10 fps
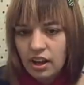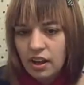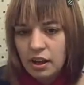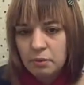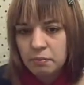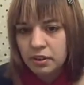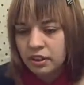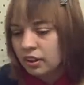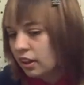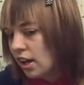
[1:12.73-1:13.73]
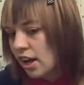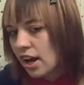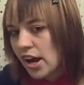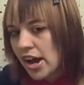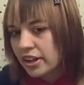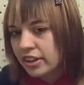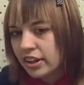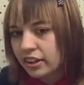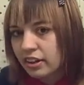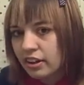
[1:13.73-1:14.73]
Um, I
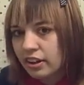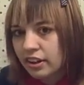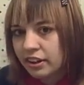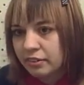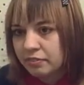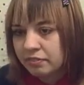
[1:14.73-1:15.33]
like uh,